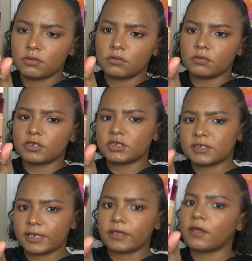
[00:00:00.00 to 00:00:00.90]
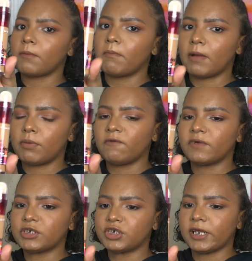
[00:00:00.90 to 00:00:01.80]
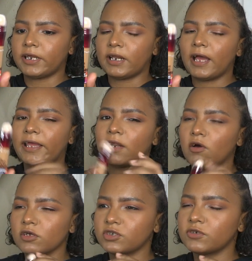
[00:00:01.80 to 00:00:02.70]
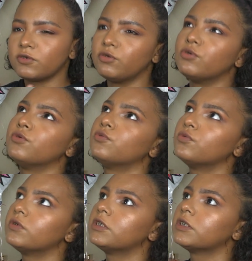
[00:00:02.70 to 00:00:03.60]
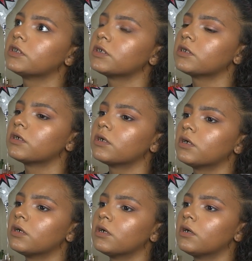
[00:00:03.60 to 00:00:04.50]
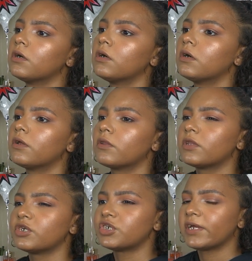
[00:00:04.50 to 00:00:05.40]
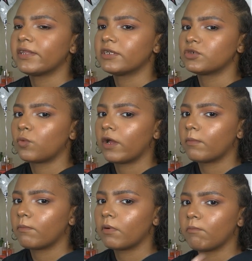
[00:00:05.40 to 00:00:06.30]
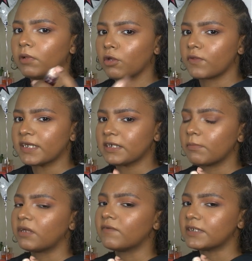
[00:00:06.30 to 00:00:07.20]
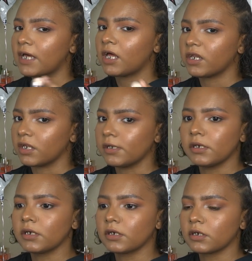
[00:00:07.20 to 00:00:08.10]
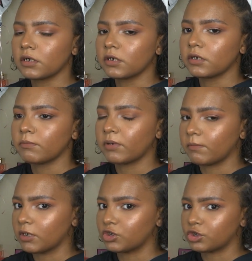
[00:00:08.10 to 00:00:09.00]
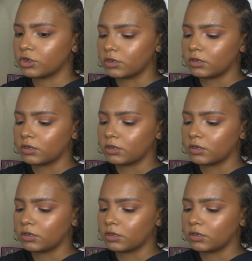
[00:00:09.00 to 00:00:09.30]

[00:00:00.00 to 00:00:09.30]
This is like my perfect shade. I can also use the shade that's right below this. I believe it's Honey, but I'm not sure.